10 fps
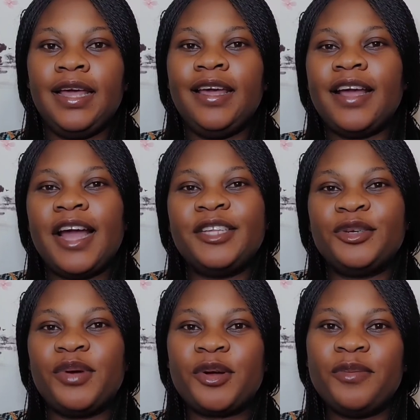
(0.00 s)
Hey guys,
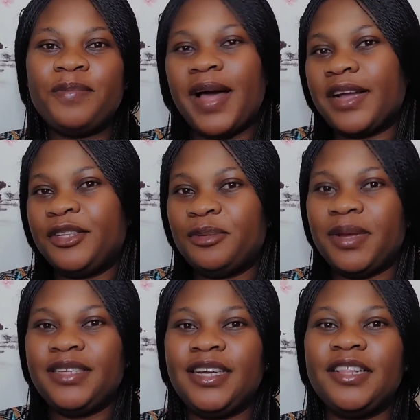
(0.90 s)
and welcome back to
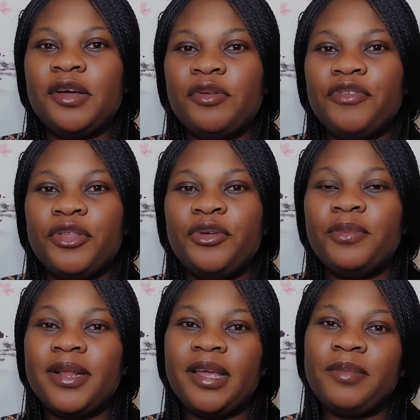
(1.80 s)
my channel. If you're new,
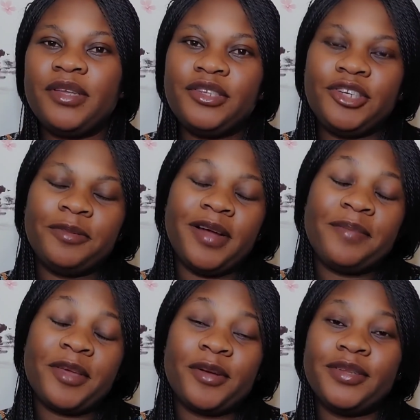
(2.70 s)
my name is Chama.
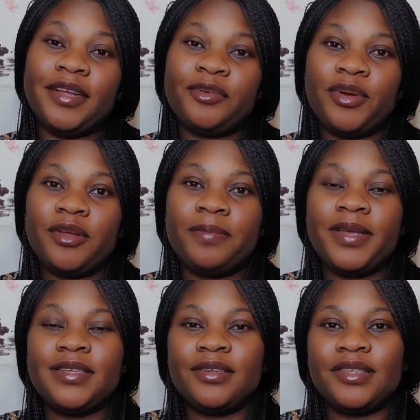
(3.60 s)
I'm a content creator
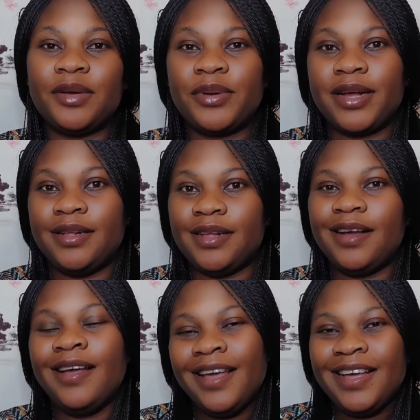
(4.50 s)
based in Ontario, Canada.
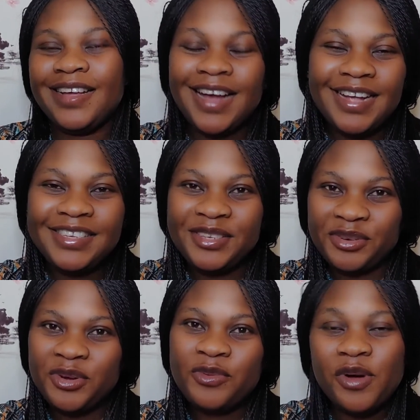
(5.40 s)
Guys, you
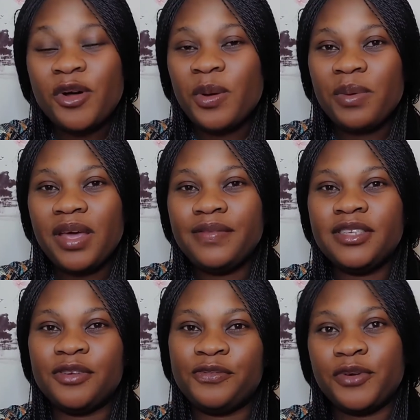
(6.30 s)
are welcome. If this
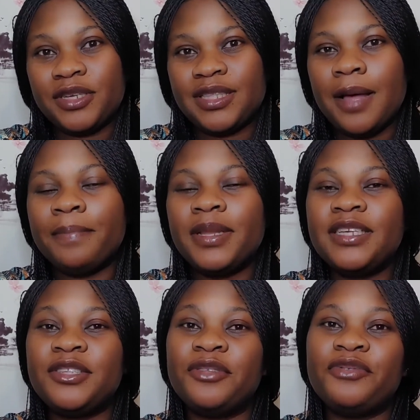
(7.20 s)
is your first time,
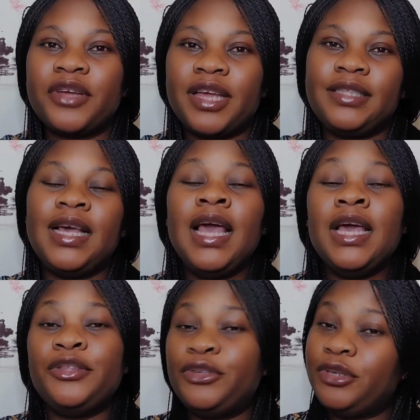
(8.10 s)
please don't forget
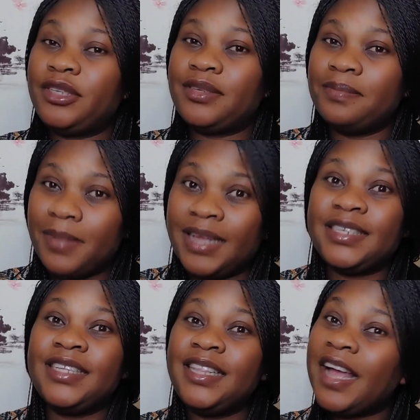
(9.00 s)
to
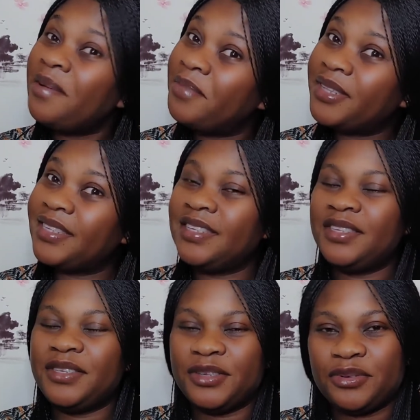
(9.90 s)
smash the like button,
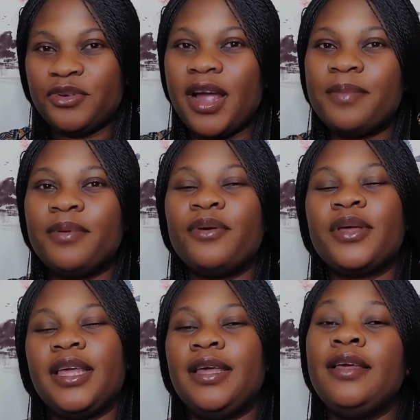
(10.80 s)
subscribe,
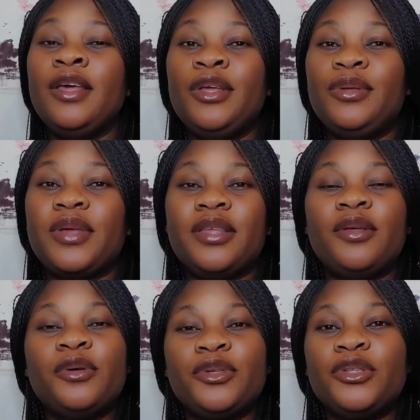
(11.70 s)
okay? You can
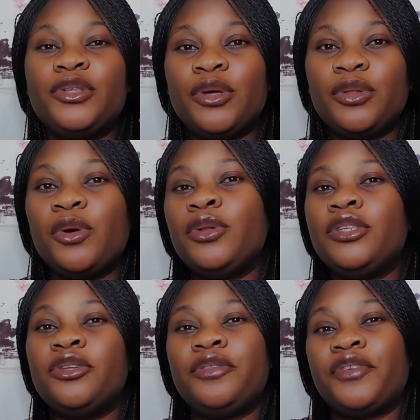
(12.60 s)
also turn on
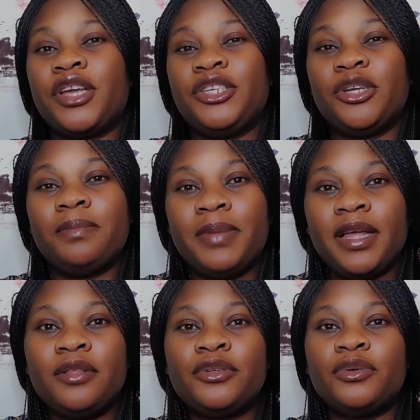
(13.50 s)
the notification
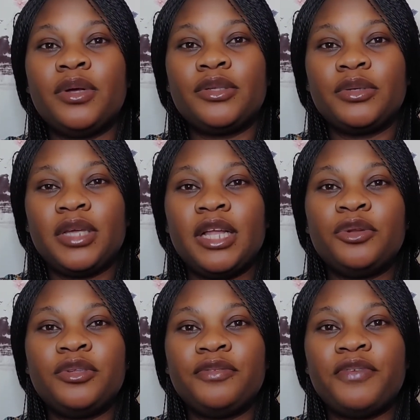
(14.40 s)
bell so as to get
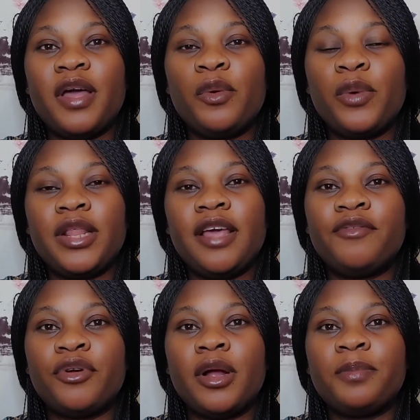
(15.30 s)
notified
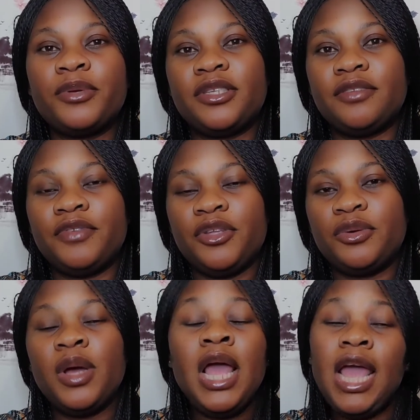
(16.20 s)
whenever I post a
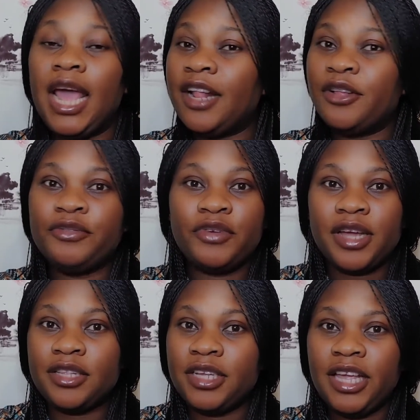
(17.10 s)
video. And don't
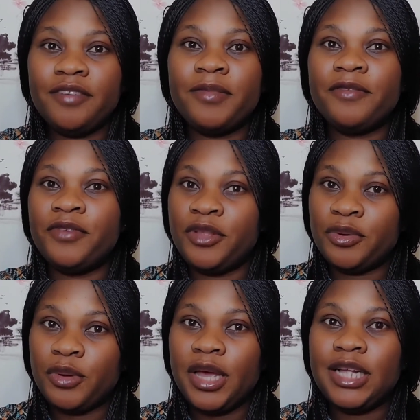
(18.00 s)
forget to give my
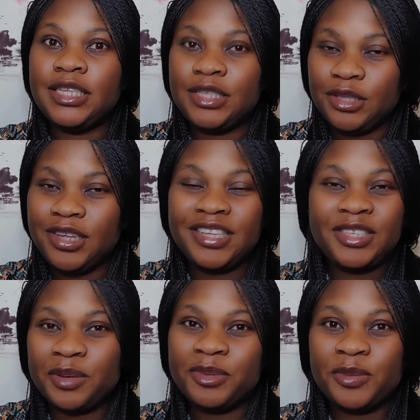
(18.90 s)
video a
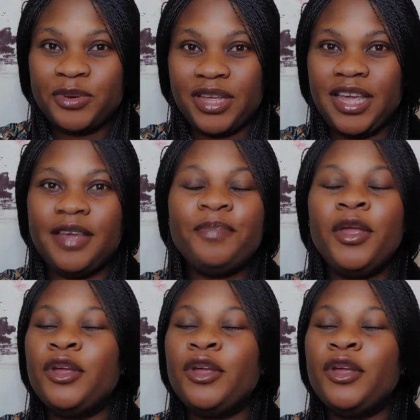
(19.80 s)
thumbs up, okay?